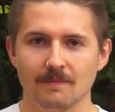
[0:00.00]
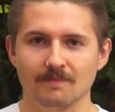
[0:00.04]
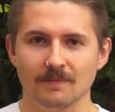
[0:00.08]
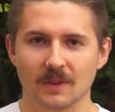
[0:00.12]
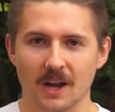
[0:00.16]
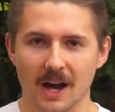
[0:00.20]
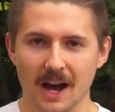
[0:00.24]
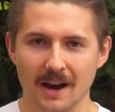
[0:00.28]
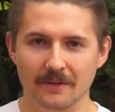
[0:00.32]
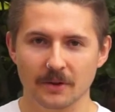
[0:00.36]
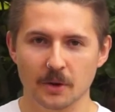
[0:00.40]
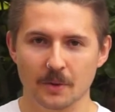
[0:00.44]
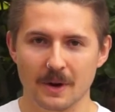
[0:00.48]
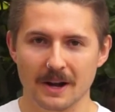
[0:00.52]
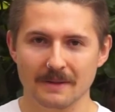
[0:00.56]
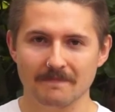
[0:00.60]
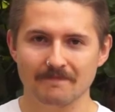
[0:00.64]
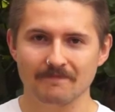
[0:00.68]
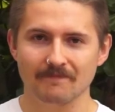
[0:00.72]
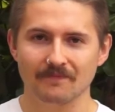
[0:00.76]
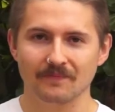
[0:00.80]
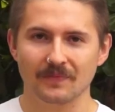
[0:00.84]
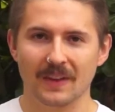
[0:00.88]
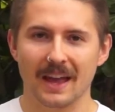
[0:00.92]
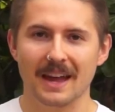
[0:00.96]
Hi everyone,
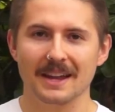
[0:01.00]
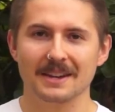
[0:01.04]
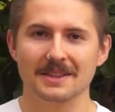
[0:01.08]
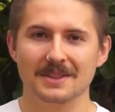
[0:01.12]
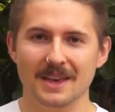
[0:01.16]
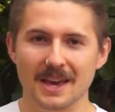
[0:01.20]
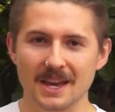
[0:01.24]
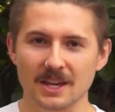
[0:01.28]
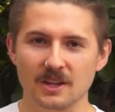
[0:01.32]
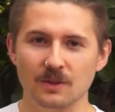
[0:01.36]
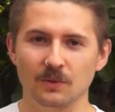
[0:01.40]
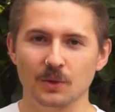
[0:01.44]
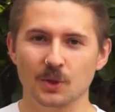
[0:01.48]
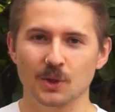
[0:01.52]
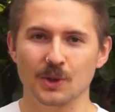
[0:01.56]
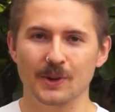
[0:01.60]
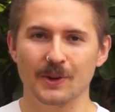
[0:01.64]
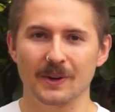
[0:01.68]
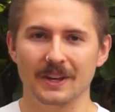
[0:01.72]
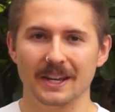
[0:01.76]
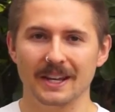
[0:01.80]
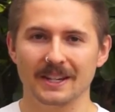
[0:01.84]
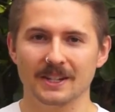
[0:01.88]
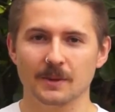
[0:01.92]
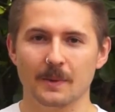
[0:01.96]
and thank you for
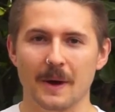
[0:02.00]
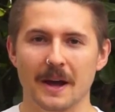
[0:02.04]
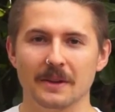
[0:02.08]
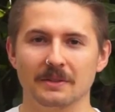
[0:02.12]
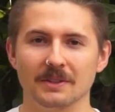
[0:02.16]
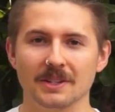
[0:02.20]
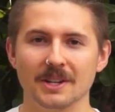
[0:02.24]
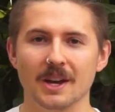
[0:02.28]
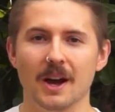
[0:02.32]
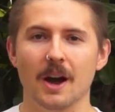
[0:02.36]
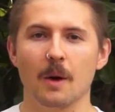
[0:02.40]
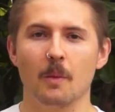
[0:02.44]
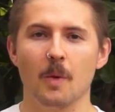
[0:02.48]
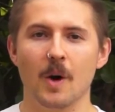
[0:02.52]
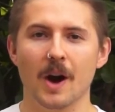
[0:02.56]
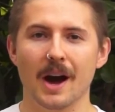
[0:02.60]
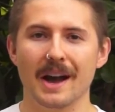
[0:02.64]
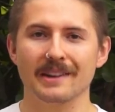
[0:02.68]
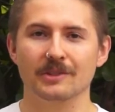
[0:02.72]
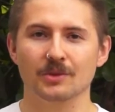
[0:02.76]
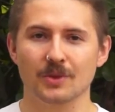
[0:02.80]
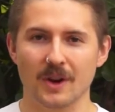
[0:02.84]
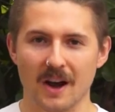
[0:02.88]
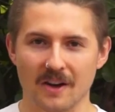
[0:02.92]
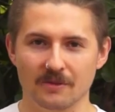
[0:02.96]
tuning in to our
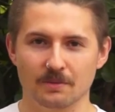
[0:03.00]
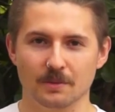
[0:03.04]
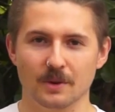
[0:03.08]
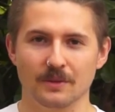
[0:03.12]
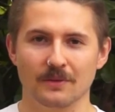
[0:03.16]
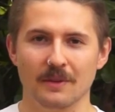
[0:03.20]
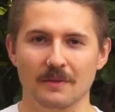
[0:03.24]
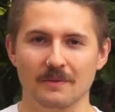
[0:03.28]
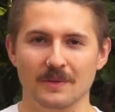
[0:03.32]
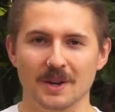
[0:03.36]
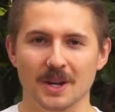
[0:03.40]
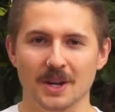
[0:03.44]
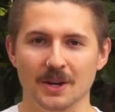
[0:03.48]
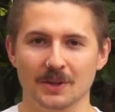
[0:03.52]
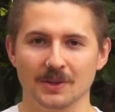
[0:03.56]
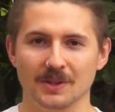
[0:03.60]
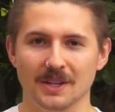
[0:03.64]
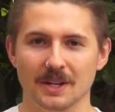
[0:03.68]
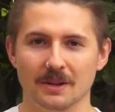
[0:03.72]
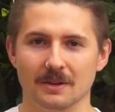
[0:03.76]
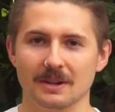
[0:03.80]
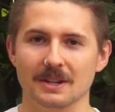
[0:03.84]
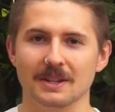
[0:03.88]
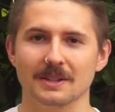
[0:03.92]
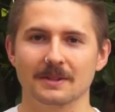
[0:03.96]
DIY draft proofing video
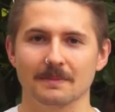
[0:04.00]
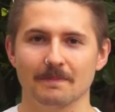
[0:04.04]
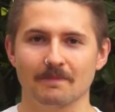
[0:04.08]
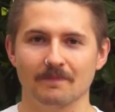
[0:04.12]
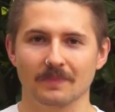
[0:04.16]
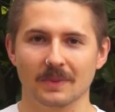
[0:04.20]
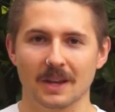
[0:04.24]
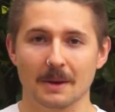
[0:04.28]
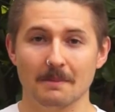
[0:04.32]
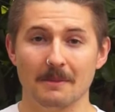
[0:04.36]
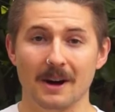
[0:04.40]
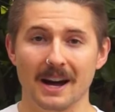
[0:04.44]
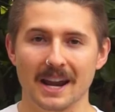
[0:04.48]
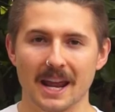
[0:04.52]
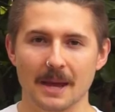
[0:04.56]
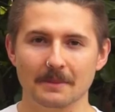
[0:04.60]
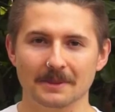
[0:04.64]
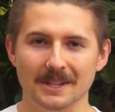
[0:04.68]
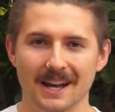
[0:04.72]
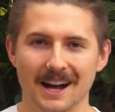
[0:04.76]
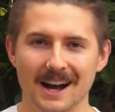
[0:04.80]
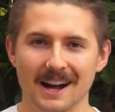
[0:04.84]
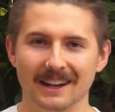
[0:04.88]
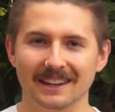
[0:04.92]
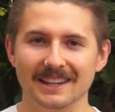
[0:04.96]
series. My name's
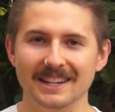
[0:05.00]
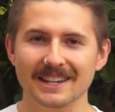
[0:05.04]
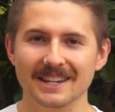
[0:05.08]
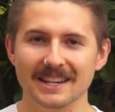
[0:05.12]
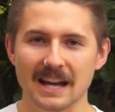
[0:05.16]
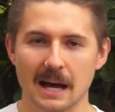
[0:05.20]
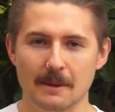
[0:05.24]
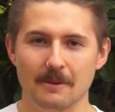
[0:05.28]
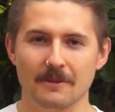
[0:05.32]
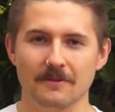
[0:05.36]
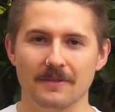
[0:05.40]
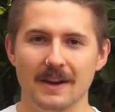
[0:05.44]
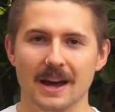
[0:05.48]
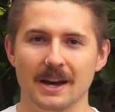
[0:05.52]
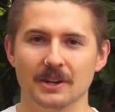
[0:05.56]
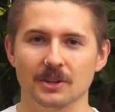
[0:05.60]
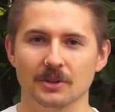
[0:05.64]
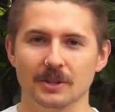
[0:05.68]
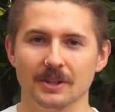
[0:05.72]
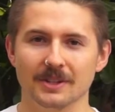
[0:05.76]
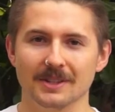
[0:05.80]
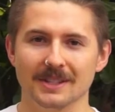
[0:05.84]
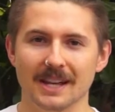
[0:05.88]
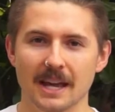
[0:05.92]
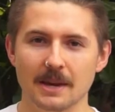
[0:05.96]
Arki, I'm a
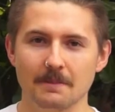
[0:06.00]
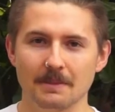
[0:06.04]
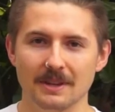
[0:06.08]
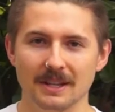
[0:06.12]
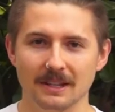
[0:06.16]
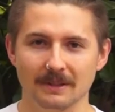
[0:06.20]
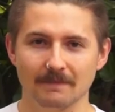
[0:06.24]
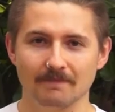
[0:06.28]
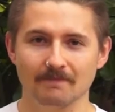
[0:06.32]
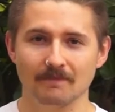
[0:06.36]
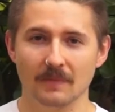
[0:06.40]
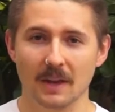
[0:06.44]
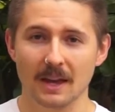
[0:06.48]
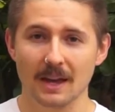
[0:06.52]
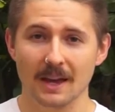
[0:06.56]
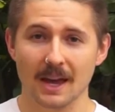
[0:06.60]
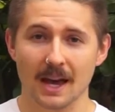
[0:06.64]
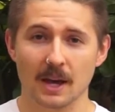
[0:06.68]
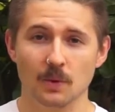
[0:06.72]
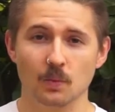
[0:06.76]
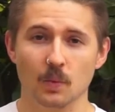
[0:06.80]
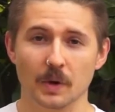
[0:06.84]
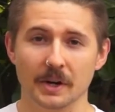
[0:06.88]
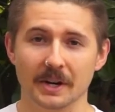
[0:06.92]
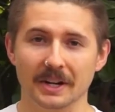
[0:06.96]
founder at Sapien,
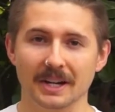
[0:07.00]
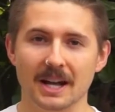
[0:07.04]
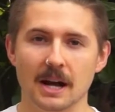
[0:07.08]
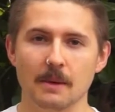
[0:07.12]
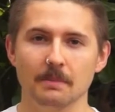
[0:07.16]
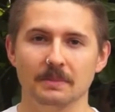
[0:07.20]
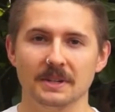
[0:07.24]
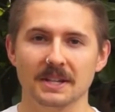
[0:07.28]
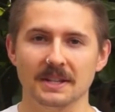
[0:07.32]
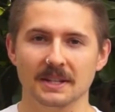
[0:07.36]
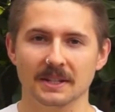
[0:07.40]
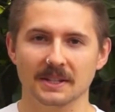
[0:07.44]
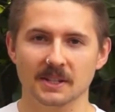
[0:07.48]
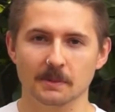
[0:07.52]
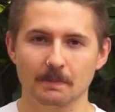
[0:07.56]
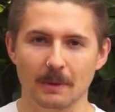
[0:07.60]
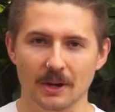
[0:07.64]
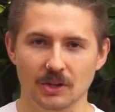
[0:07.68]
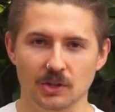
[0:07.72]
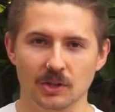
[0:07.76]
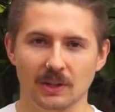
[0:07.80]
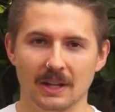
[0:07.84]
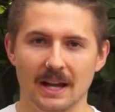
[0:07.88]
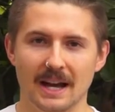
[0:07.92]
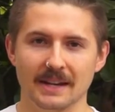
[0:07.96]
and we're a company that
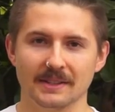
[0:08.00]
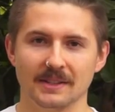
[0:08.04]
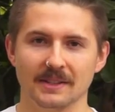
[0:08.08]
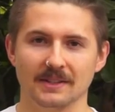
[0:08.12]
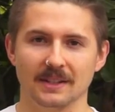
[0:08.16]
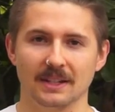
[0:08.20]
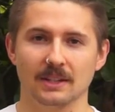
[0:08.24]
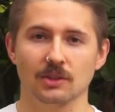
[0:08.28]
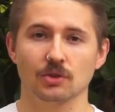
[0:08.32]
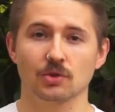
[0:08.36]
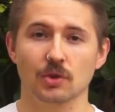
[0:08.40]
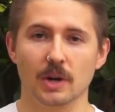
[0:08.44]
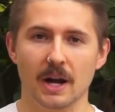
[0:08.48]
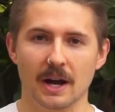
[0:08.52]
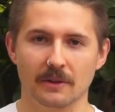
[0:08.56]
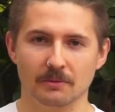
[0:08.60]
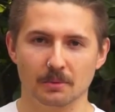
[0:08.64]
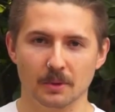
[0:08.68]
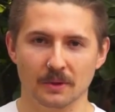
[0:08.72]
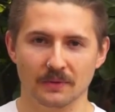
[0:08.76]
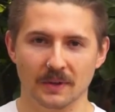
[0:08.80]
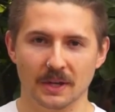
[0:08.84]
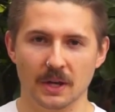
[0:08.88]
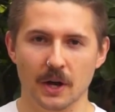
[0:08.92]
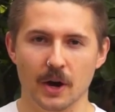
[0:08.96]
specialises in draft
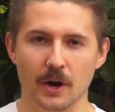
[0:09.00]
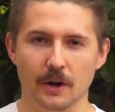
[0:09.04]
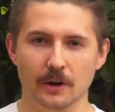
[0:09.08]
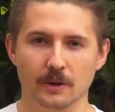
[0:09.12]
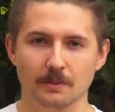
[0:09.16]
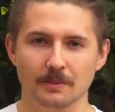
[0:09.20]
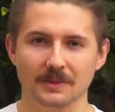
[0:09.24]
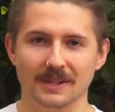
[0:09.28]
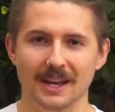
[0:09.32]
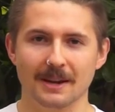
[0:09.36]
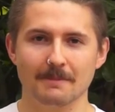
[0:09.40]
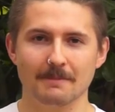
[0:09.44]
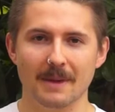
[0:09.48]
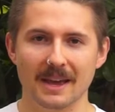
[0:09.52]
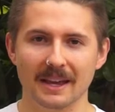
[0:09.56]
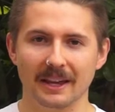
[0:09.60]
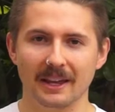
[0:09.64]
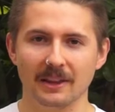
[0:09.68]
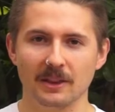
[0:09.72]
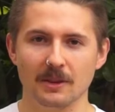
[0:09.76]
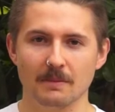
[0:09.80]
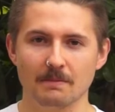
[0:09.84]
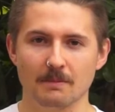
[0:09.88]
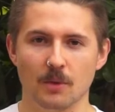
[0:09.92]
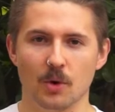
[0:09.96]
proofing homes and
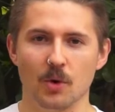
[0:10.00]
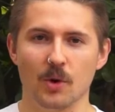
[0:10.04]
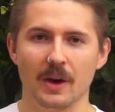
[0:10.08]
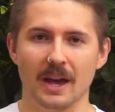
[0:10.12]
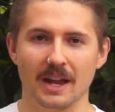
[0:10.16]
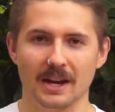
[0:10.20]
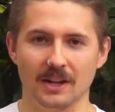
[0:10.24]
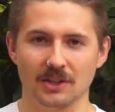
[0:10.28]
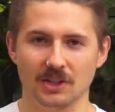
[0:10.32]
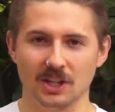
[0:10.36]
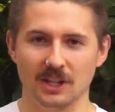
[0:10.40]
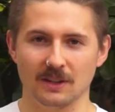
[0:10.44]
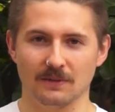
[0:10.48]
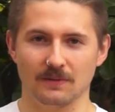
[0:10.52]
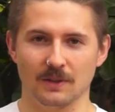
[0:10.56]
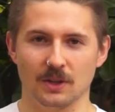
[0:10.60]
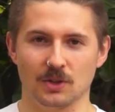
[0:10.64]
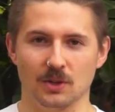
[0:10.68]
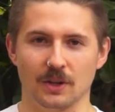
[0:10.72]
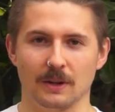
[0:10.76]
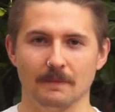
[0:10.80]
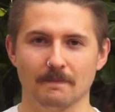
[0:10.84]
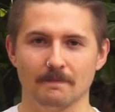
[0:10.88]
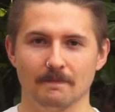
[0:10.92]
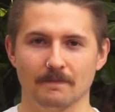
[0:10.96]
making them more energy
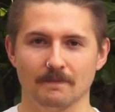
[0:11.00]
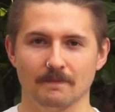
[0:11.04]
efficient.